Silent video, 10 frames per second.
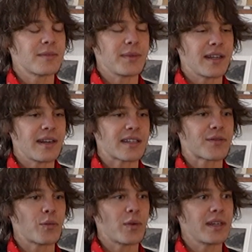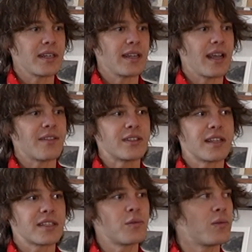to be an artist for 1 year, and if it
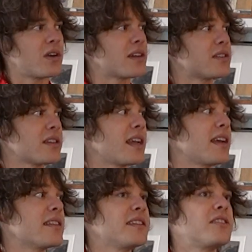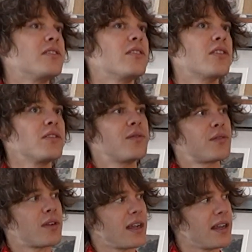doesn't work, it's okay, at least you know you've
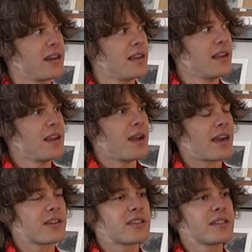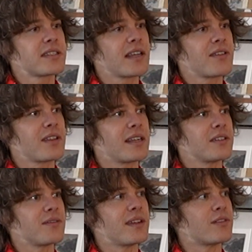tried. I got so scared at the
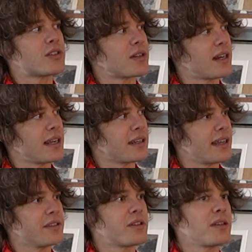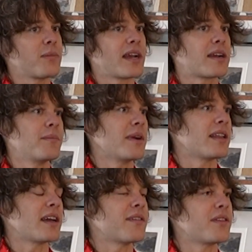idea of never trying, and looking back at my
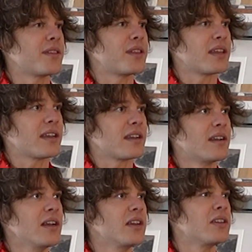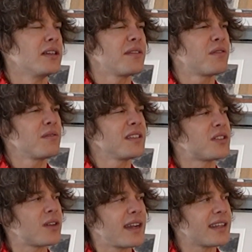life and thinking, you never really
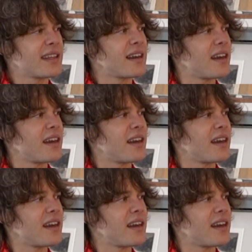tried at that